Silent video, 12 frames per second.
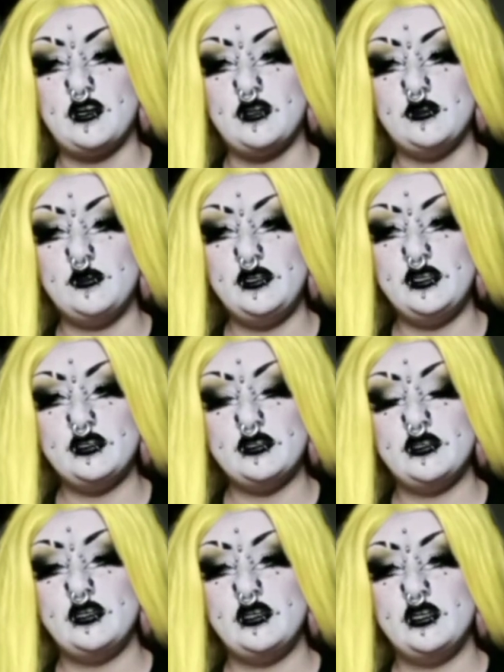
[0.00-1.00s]
following,
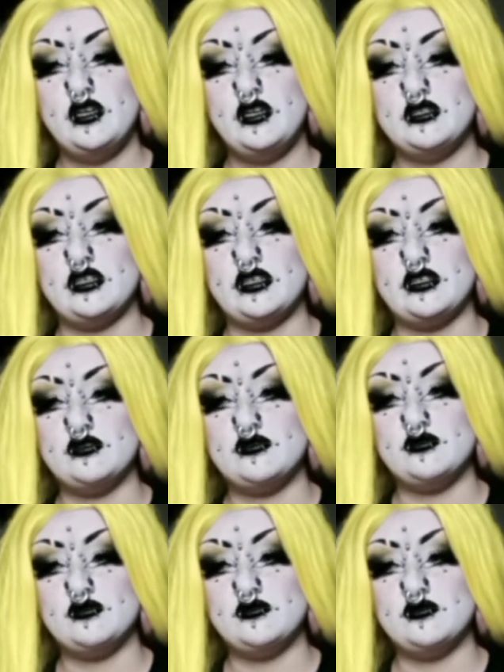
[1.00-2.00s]
like
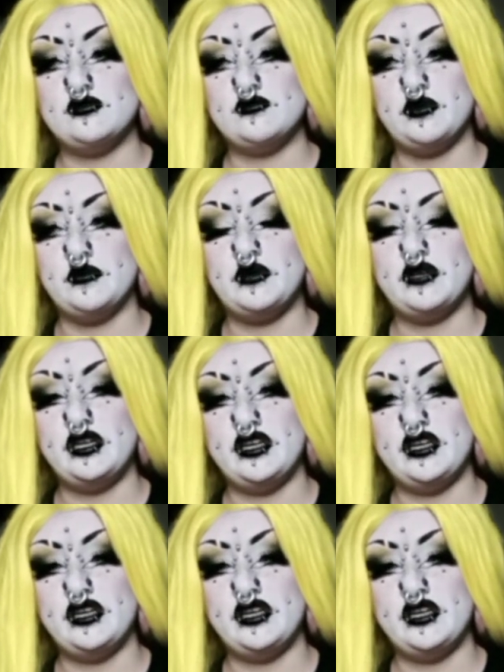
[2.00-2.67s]
promoting